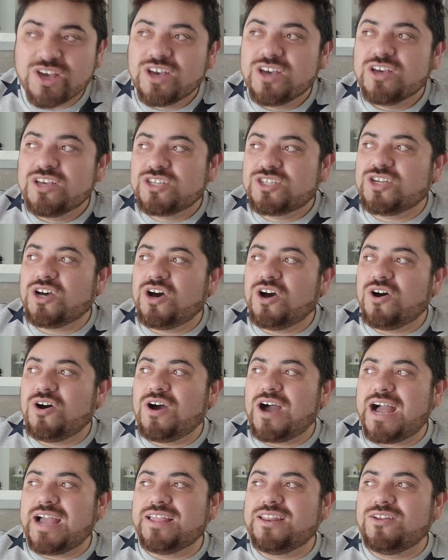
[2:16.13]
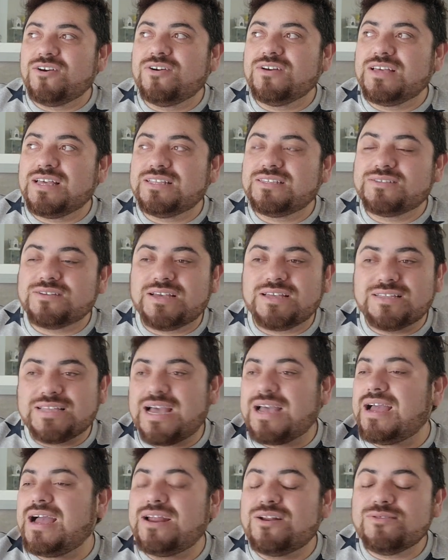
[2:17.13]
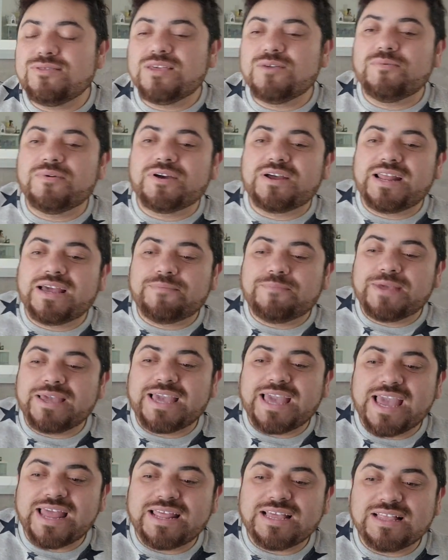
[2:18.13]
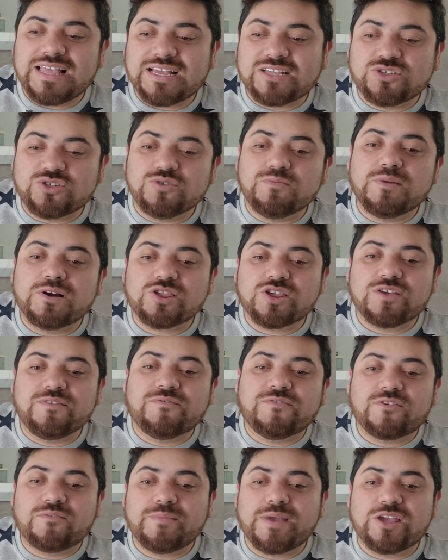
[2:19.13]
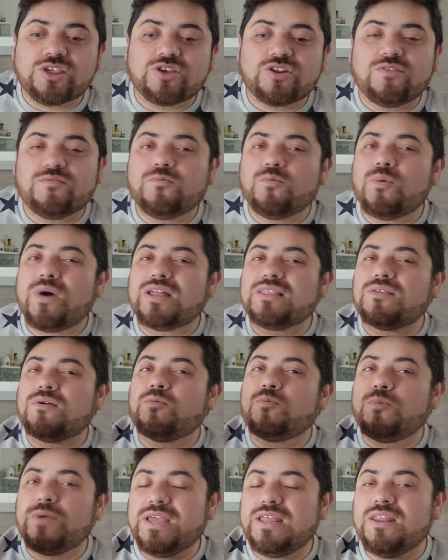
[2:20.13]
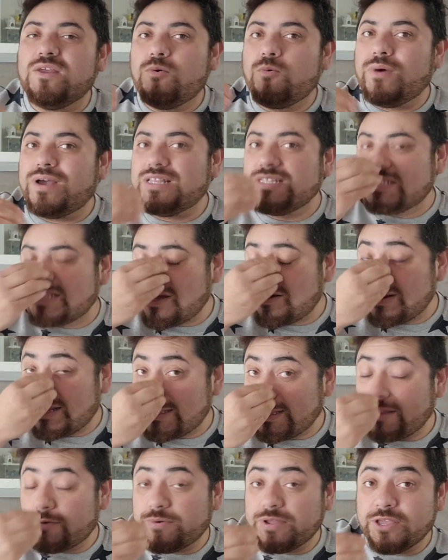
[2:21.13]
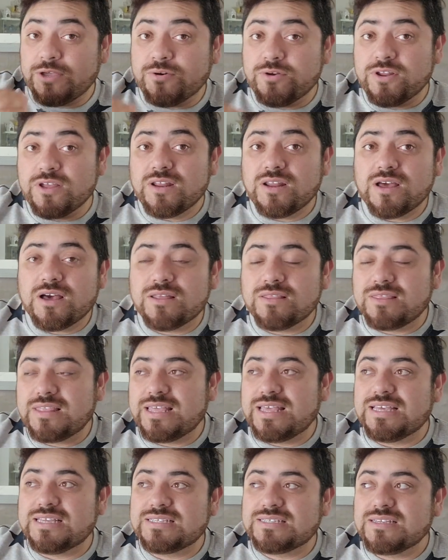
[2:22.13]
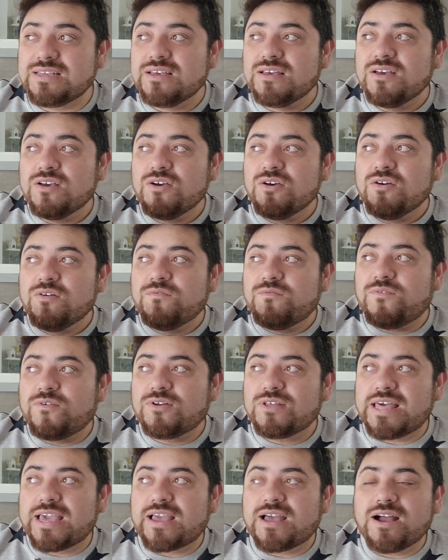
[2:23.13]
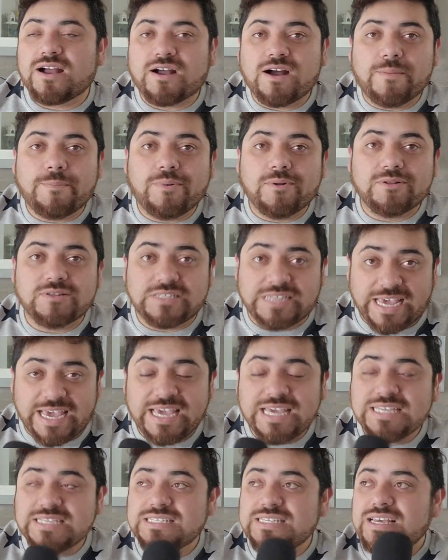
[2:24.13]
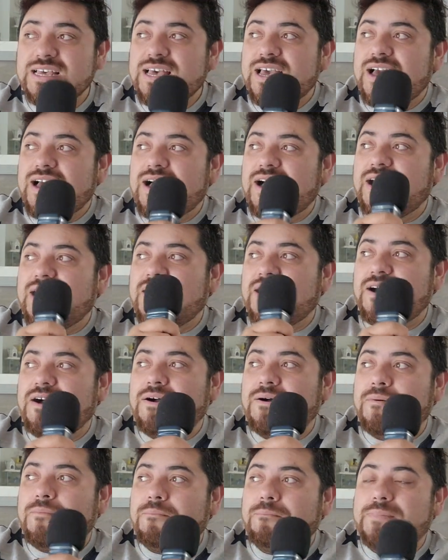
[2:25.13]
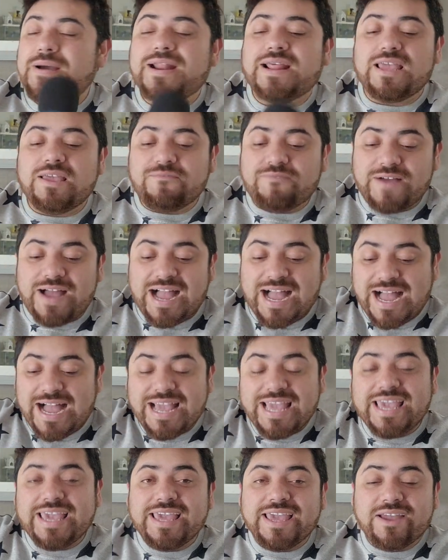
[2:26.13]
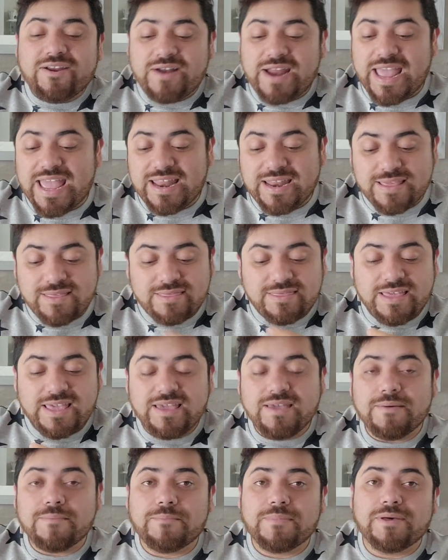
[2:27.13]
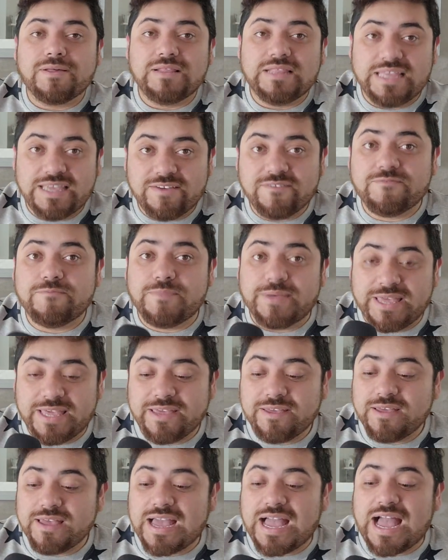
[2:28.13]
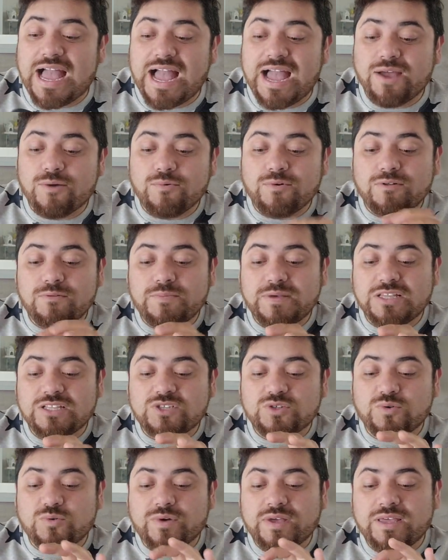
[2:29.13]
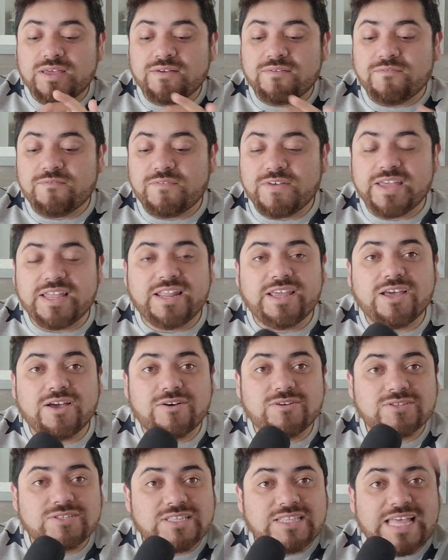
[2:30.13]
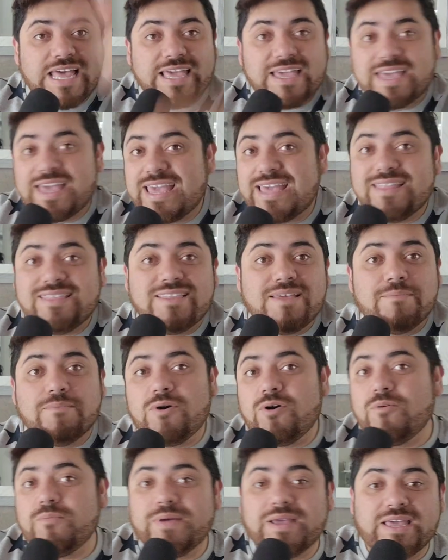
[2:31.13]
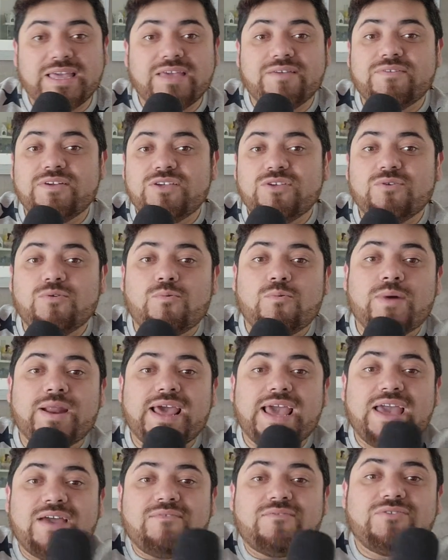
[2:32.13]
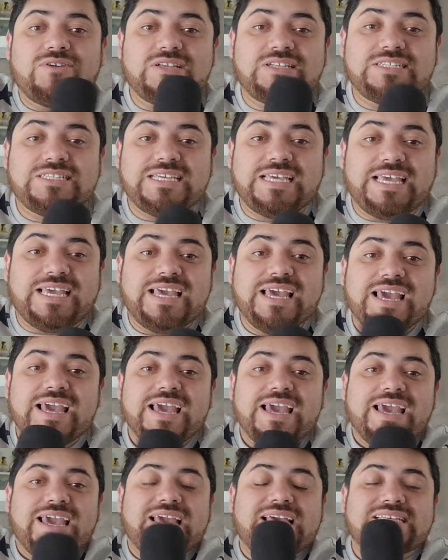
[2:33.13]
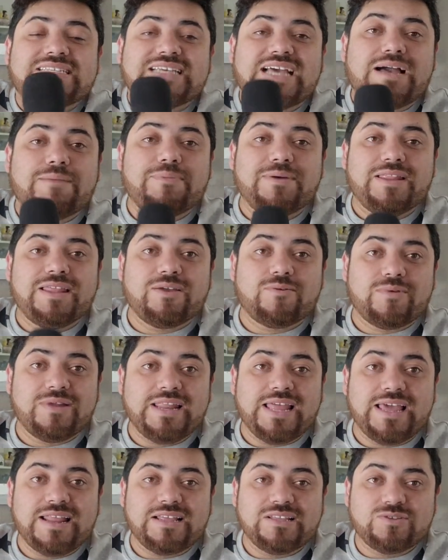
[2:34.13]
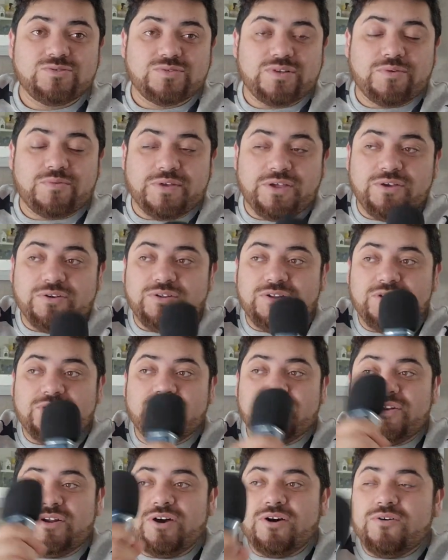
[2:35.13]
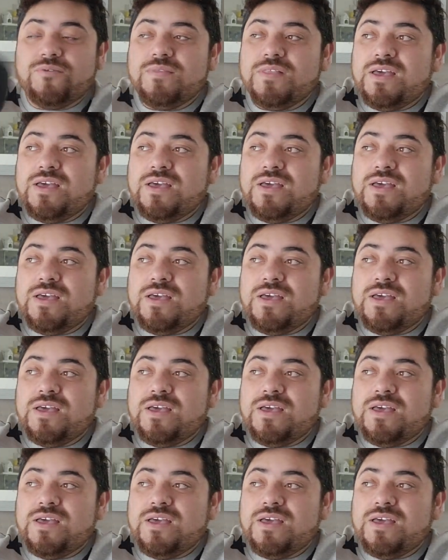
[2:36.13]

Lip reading: So, I know I don't think we're going to be getting, like, too much information of what really went down at the reunion, at least for, like, a couple days. But if I hear anything, believe me, I will be doing videos like in the moment, giving you whatever tea is happening related to the reunion, you know?